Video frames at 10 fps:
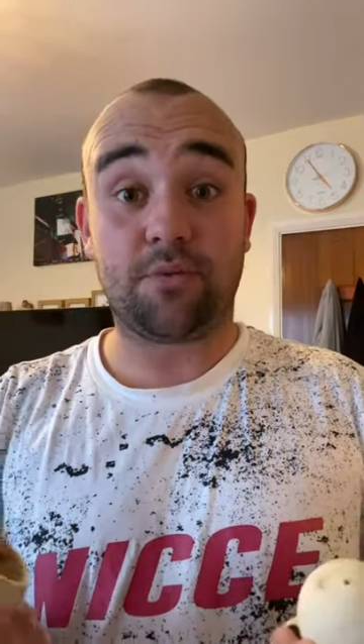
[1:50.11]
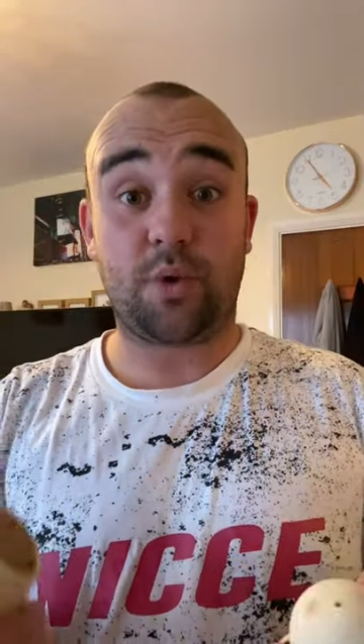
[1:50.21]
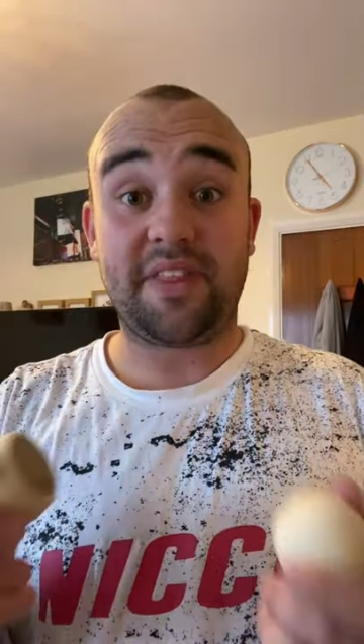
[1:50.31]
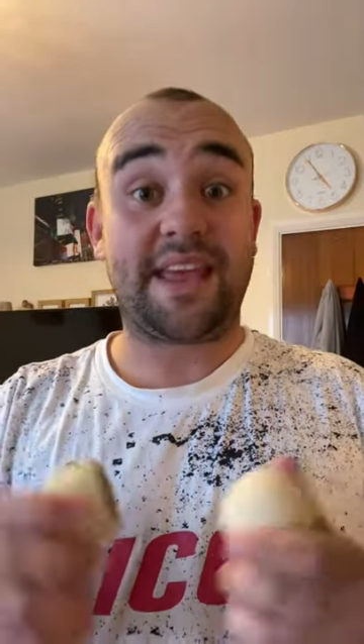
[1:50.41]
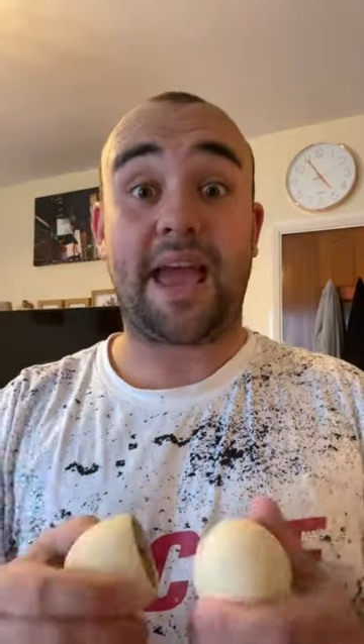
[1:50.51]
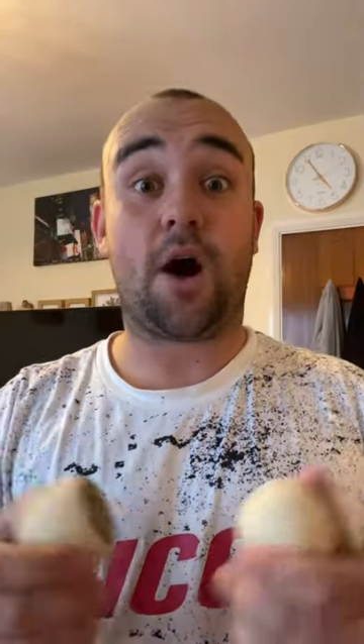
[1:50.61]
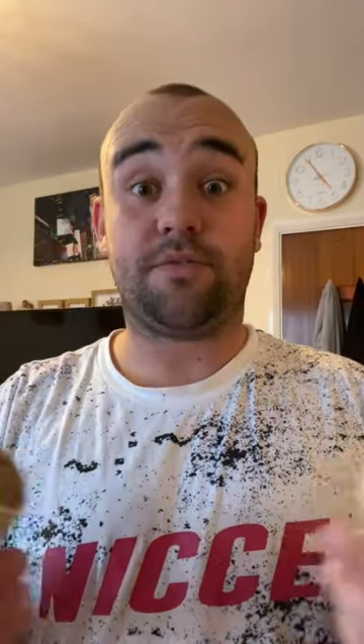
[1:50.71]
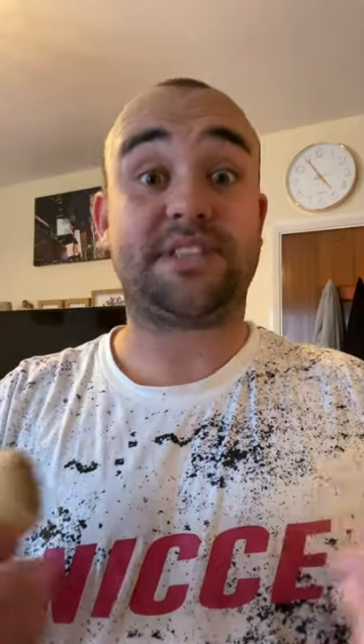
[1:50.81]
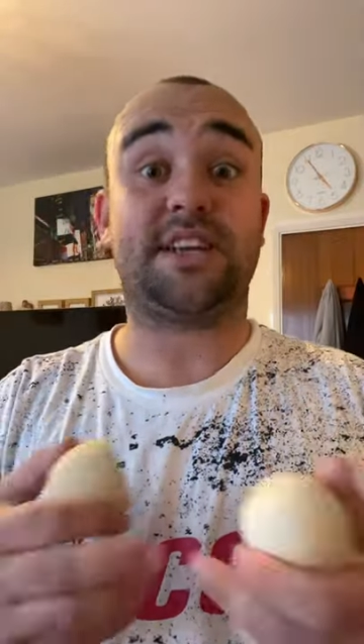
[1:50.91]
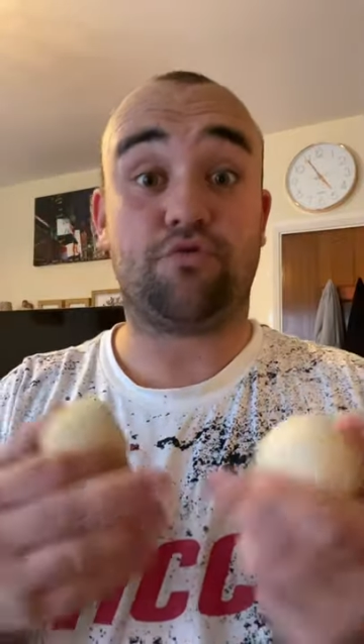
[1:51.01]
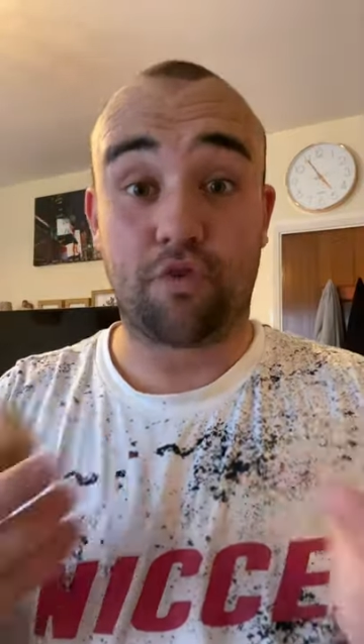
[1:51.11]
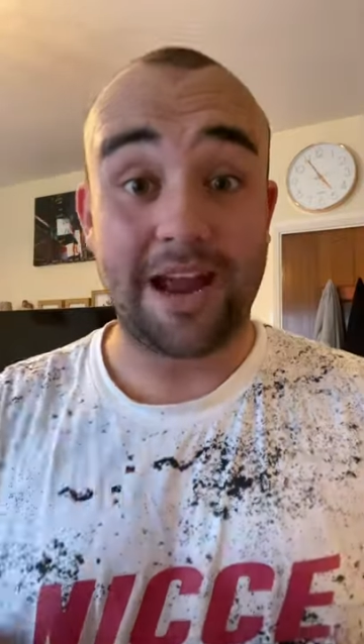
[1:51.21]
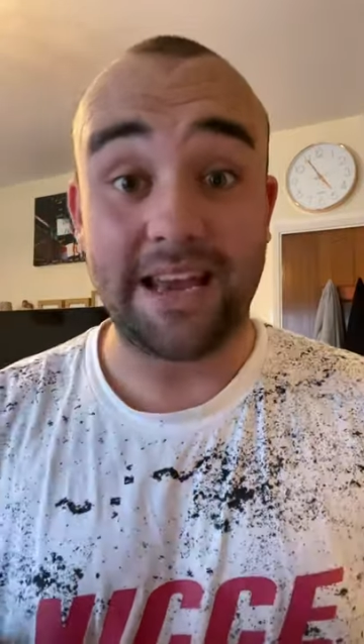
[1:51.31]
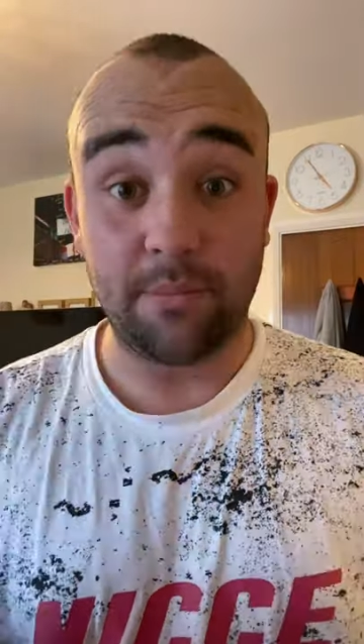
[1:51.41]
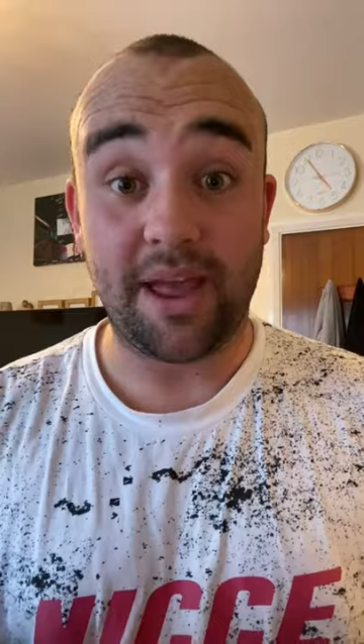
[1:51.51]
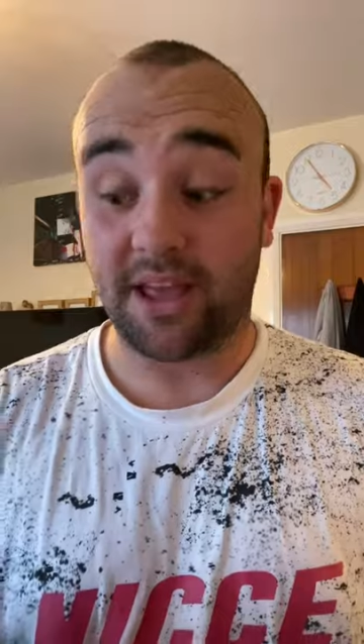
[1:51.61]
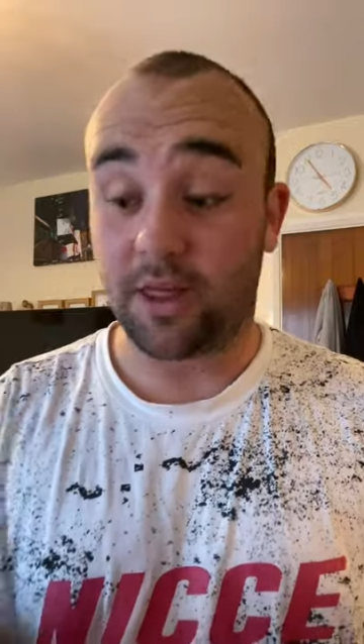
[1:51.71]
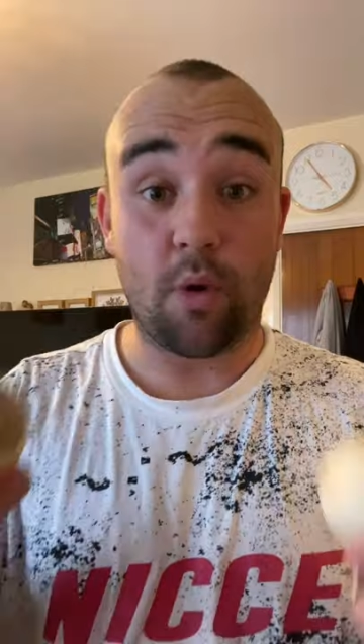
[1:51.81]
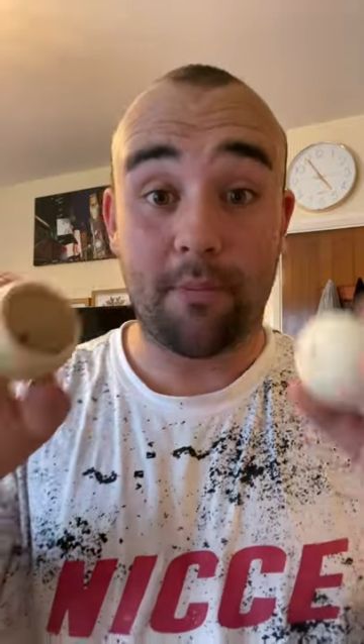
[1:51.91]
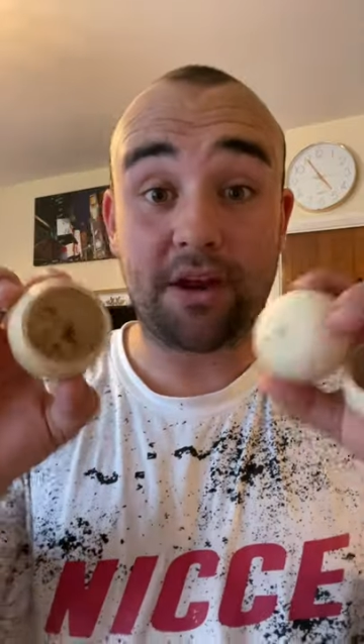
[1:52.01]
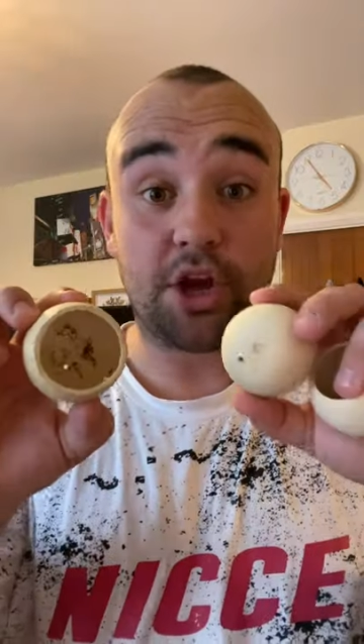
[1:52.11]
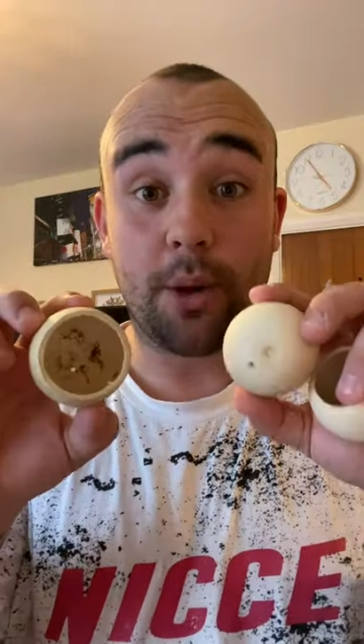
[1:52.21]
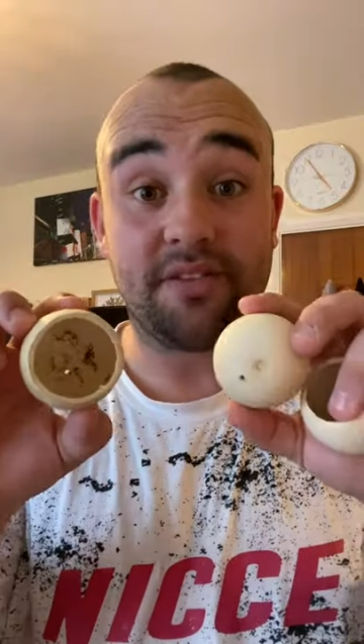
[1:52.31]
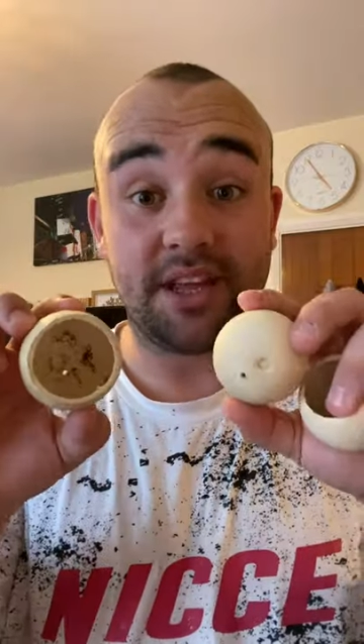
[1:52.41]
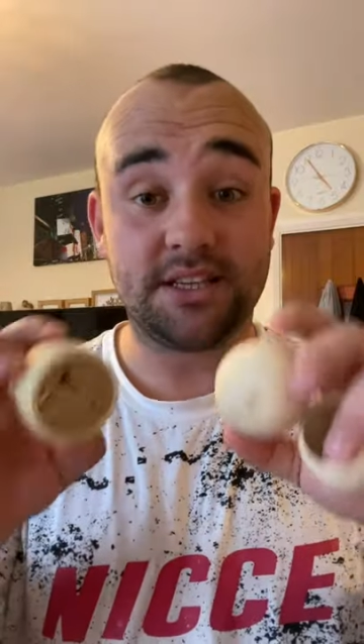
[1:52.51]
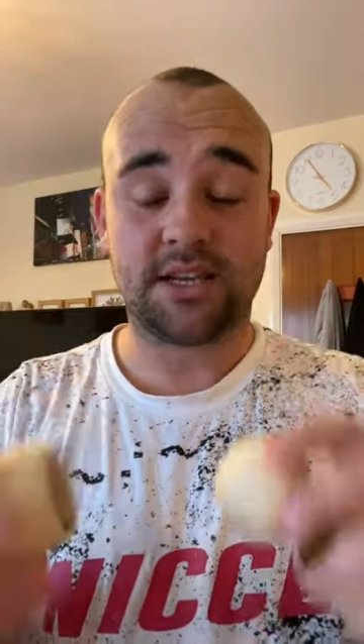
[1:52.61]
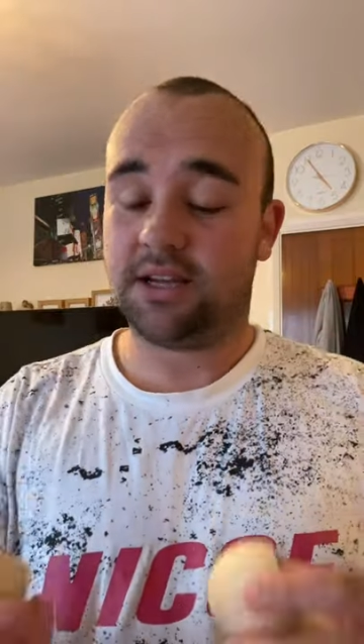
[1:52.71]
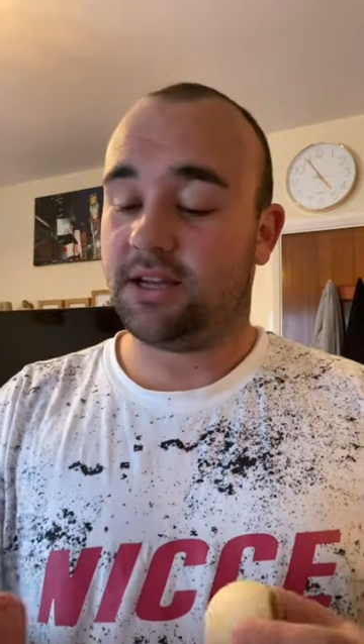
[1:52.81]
when they get obviously really big, they won't be able to go in these.